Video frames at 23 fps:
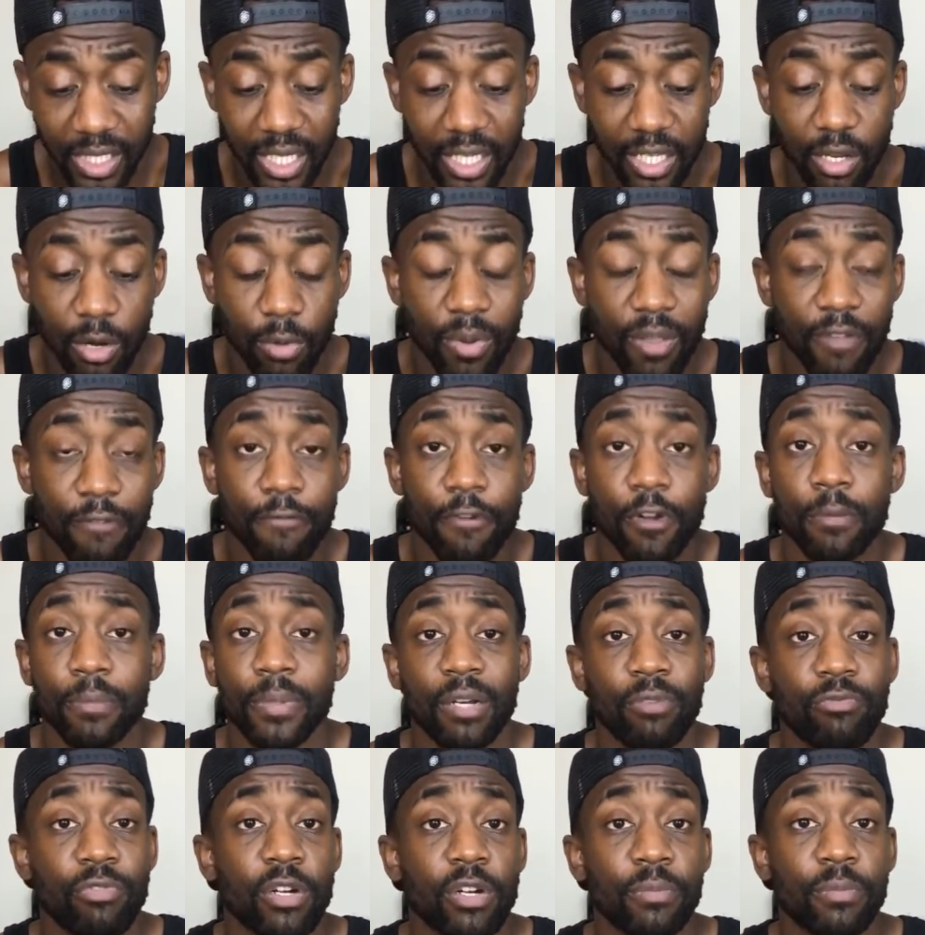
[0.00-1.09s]
yo, he flopped
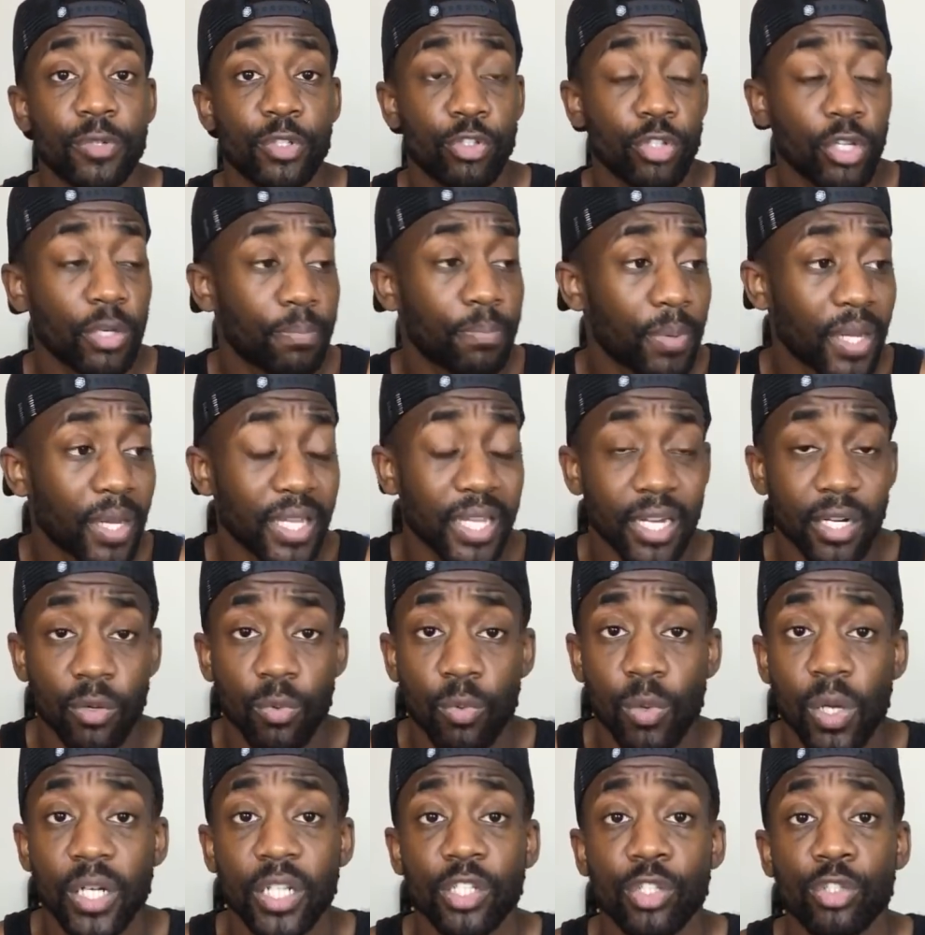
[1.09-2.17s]
at Real Madrid, but he had a
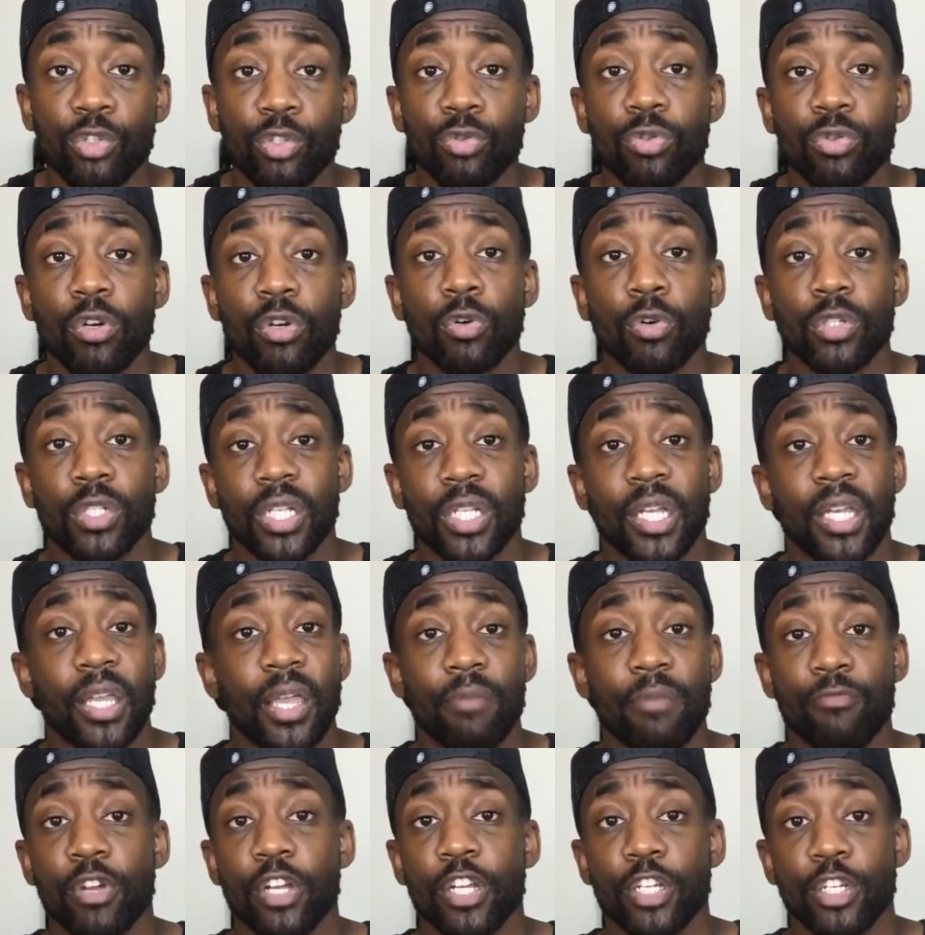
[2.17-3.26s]
1 in 2 goals to
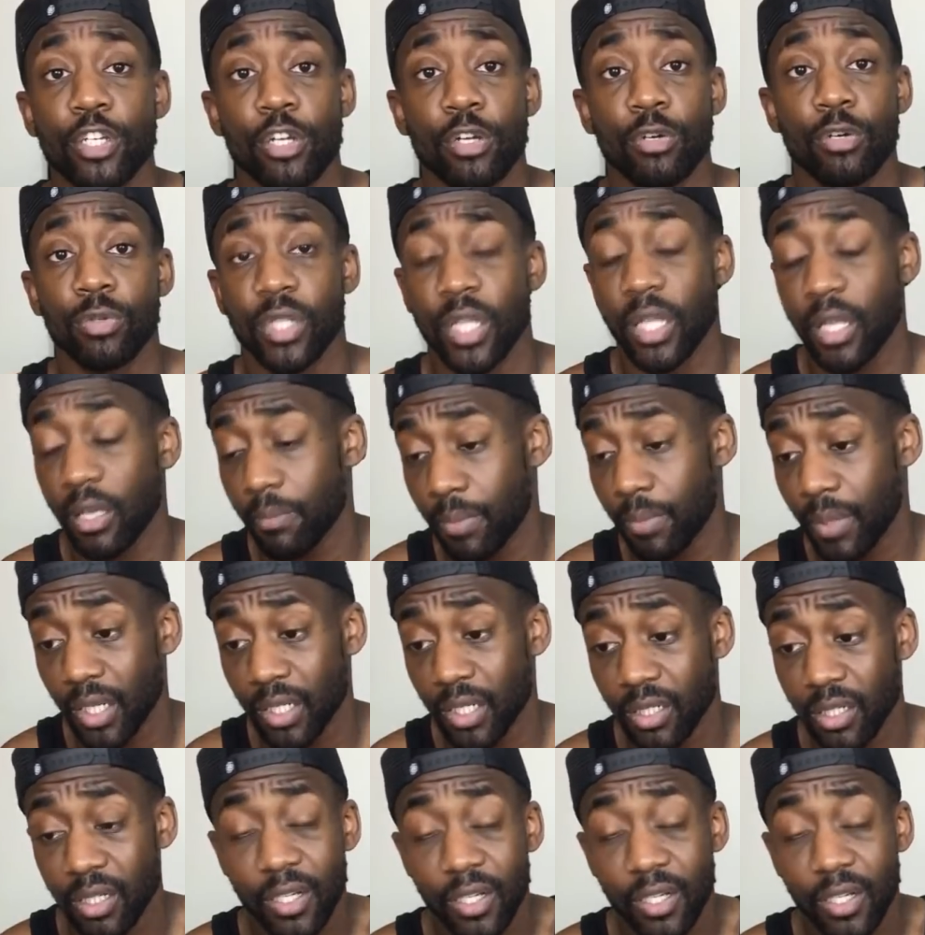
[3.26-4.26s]
game ratio there, blood.